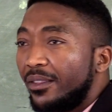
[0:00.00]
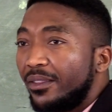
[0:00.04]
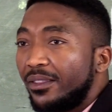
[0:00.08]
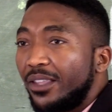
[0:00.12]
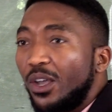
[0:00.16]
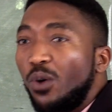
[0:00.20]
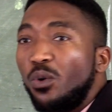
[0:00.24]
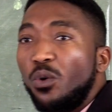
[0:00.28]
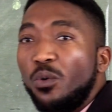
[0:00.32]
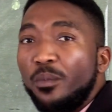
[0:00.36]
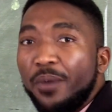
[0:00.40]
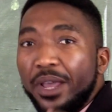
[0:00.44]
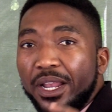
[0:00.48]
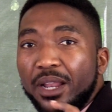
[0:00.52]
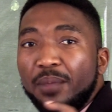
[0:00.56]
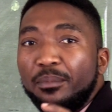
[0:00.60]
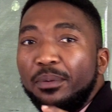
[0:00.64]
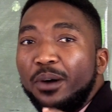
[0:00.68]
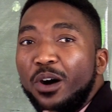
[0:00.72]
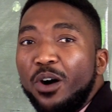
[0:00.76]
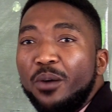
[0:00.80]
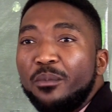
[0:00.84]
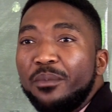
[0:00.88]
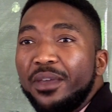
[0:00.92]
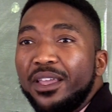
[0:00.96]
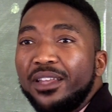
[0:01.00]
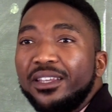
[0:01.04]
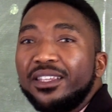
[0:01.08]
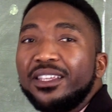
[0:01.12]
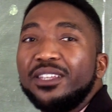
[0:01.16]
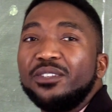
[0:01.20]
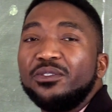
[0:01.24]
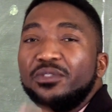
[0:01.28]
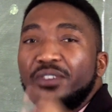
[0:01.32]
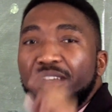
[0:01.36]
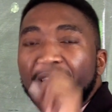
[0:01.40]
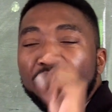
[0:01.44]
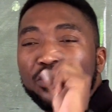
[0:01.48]
The women empowerment
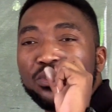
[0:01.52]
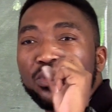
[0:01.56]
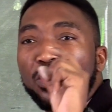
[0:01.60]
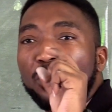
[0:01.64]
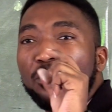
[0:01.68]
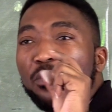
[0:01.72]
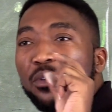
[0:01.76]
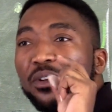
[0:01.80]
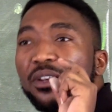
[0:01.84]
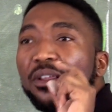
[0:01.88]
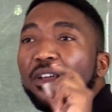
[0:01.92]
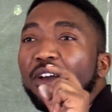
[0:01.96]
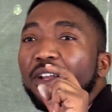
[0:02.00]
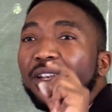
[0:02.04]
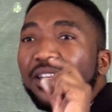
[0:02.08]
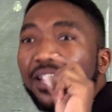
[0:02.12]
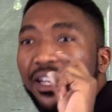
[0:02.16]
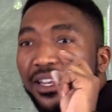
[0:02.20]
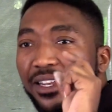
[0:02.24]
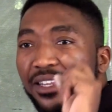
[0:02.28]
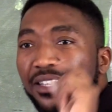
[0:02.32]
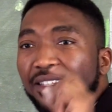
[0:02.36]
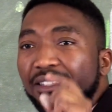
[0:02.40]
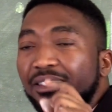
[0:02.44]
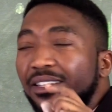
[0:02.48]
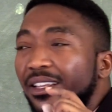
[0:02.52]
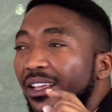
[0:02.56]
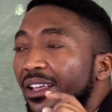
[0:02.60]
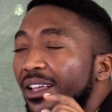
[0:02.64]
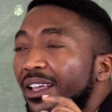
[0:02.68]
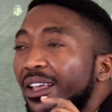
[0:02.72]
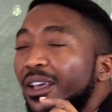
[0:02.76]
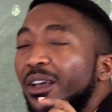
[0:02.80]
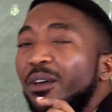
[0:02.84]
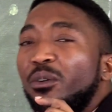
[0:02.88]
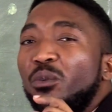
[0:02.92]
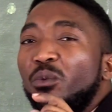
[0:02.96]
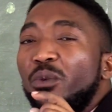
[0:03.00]
is very top on the list.
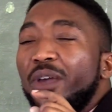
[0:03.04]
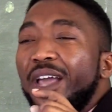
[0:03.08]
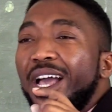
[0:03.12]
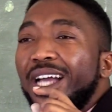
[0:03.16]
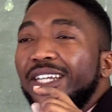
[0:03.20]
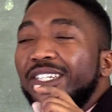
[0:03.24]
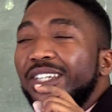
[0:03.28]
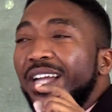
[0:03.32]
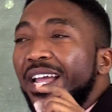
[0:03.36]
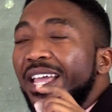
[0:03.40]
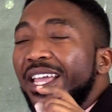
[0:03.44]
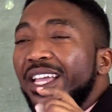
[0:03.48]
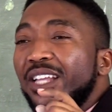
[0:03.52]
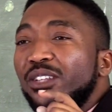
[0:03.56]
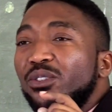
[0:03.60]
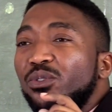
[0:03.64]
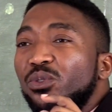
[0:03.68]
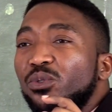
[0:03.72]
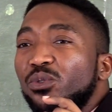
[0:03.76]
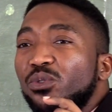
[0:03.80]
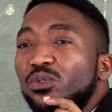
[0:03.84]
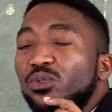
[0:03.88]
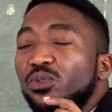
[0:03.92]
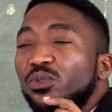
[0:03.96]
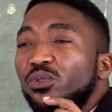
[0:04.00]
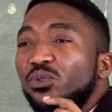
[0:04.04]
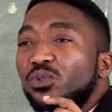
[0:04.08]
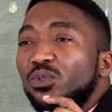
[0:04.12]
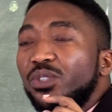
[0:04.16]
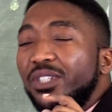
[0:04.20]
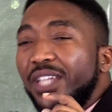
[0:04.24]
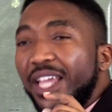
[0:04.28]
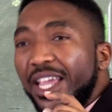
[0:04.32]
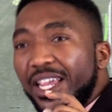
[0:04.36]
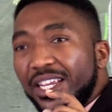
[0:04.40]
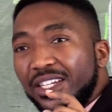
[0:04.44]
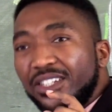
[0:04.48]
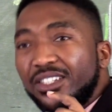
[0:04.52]
We are trying to
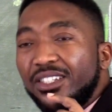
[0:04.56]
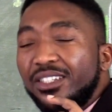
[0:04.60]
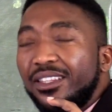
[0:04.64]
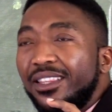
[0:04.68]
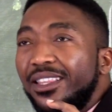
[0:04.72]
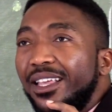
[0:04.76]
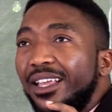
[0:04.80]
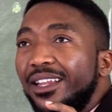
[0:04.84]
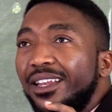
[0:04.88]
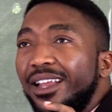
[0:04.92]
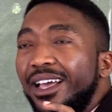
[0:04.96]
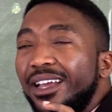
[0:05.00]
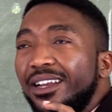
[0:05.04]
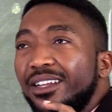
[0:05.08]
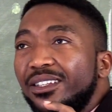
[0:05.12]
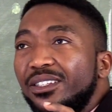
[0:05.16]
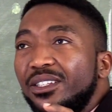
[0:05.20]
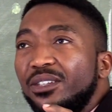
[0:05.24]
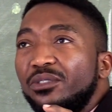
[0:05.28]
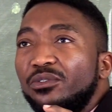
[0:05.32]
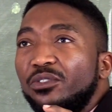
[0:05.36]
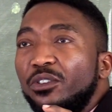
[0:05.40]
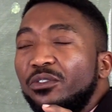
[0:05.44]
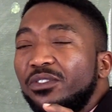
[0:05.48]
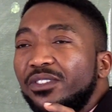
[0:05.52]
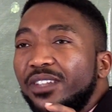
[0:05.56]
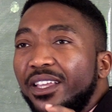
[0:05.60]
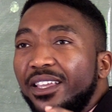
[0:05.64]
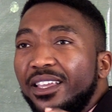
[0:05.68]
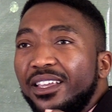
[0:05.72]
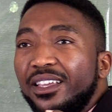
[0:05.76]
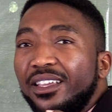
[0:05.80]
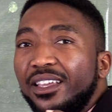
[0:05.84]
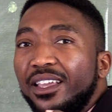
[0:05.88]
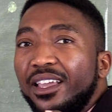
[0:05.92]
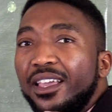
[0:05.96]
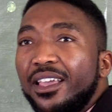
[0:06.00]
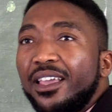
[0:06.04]
change the narrative of
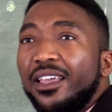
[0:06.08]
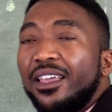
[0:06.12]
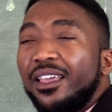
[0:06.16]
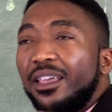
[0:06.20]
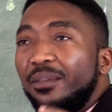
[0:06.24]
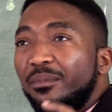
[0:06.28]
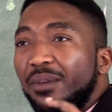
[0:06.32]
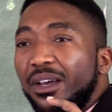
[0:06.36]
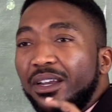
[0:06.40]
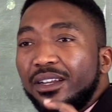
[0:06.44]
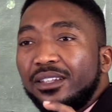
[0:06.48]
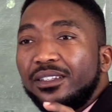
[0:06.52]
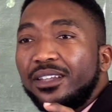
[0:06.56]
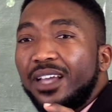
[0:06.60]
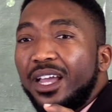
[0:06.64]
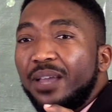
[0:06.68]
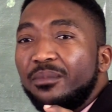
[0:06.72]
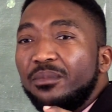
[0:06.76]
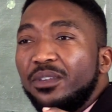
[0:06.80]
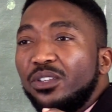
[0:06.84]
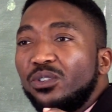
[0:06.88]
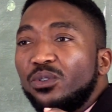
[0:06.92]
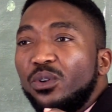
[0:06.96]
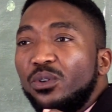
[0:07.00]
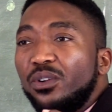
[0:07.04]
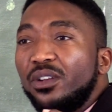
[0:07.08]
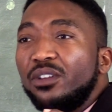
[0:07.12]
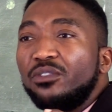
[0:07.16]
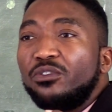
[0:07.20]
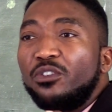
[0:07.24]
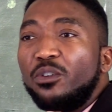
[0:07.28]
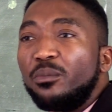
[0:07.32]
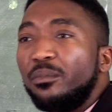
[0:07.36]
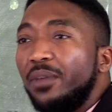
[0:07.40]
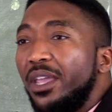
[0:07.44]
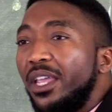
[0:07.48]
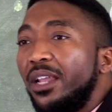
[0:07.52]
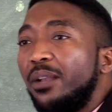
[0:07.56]
saying maritime is only
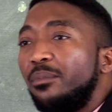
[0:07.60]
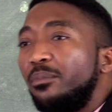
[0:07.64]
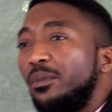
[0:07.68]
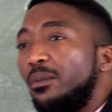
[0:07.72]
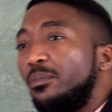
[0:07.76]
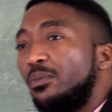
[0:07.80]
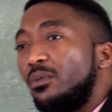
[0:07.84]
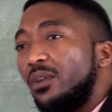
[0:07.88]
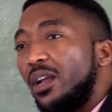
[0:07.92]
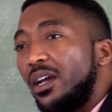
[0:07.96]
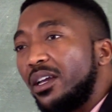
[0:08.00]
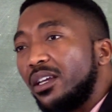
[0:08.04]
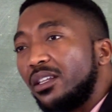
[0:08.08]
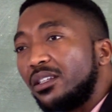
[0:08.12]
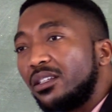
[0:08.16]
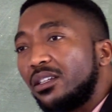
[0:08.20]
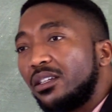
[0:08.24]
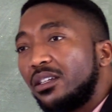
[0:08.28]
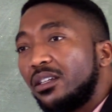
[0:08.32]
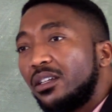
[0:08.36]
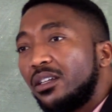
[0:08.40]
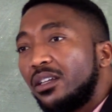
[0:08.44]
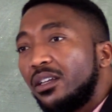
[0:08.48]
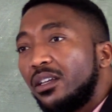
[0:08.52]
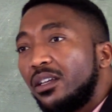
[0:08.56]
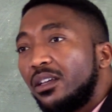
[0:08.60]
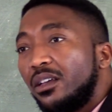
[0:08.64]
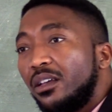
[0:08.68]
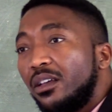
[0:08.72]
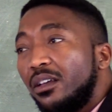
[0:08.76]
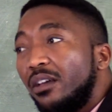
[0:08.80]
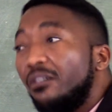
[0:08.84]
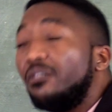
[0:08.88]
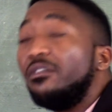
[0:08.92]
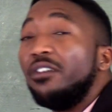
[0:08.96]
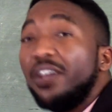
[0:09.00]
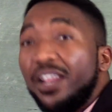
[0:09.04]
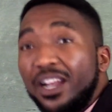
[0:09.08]
for male people.
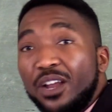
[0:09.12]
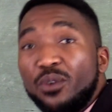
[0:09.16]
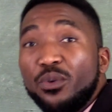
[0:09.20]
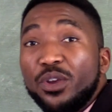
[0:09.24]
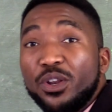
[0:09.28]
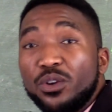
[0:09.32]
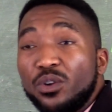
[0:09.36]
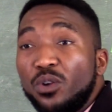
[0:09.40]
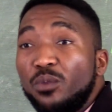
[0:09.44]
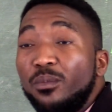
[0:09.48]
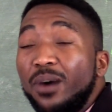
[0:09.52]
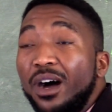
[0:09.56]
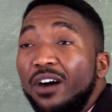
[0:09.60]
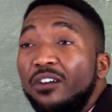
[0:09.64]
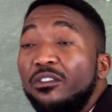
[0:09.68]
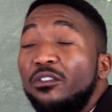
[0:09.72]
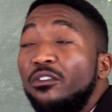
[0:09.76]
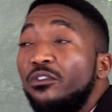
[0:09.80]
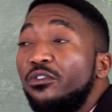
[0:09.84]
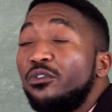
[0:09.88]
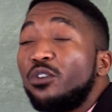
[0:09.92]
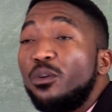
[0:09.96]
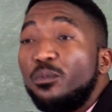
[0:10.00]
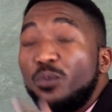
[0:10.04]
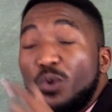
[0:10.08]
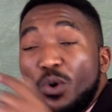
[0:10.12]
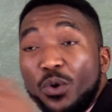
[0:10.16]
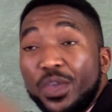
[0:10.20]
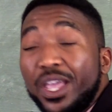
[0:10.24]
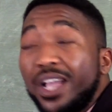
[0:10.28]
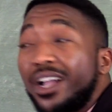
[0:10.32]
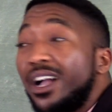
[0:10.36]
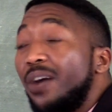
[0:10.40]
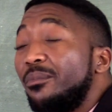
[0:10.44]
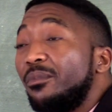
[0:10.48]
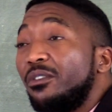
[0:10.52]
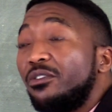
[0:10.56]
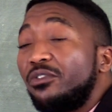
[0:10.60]
Vele, we know about from where we're
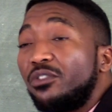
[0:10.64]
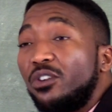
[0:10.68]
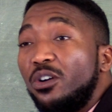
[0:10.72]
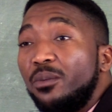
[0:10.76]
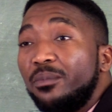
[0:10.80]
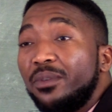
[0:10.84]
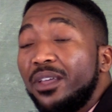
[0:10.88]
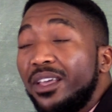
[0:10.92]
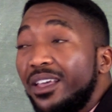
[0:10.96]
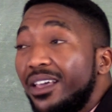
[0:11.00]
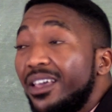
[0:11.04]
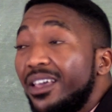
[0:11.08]
coming from,